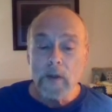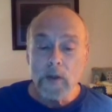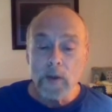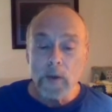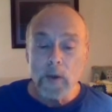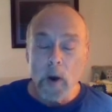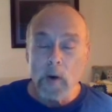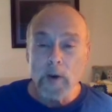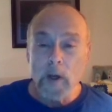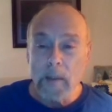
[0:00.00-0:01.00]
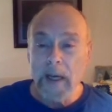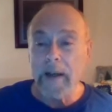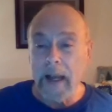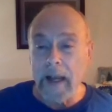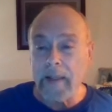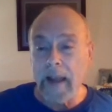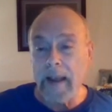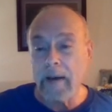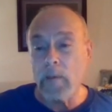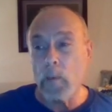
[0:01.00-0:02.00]
to overcoming death
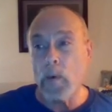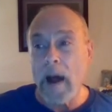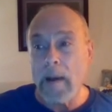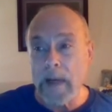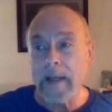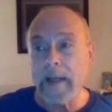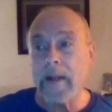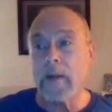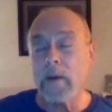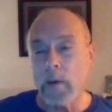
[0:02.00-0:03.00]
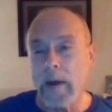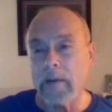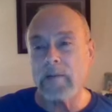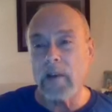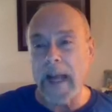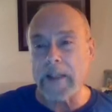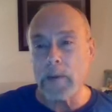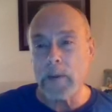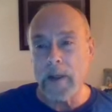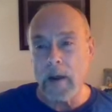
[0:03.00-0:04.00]
and robbing the grave of
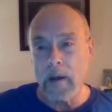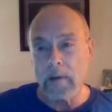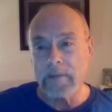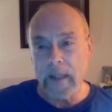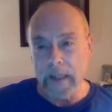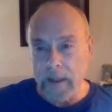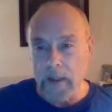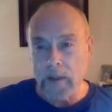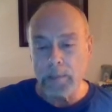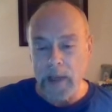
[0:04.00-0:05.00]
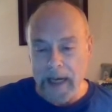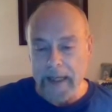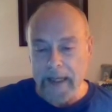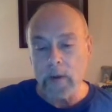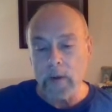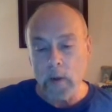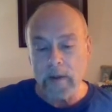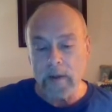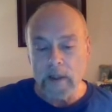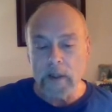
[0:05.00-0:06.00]
Lazarus of its body or
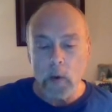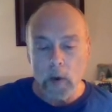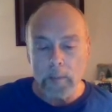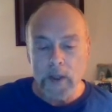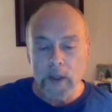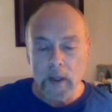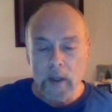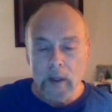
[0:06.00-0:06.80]
of its corpse.